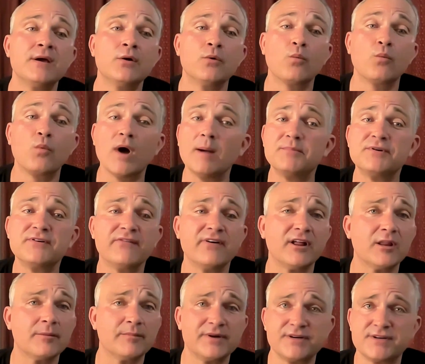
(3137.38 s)
Web
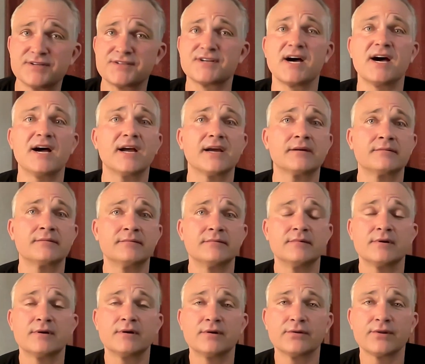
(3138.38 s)
development design.
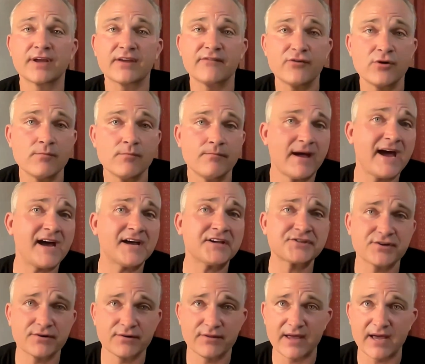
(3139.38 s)
Like if you
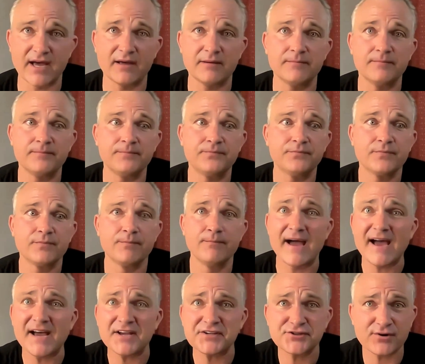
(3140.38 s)
master that,
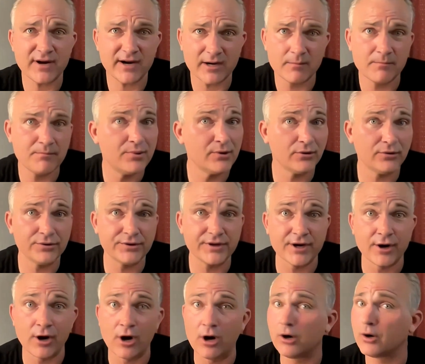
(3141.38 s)
master how to build
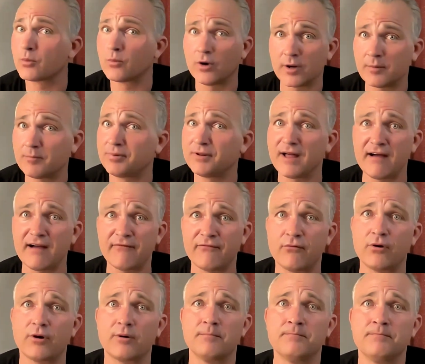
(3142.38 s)
an all-in-one
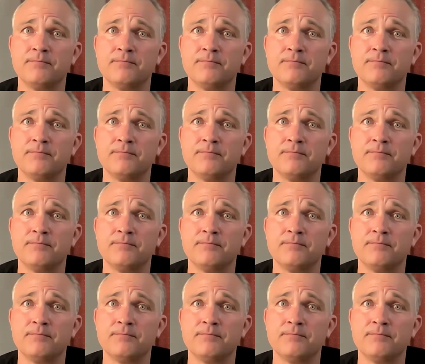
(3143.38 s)
platform.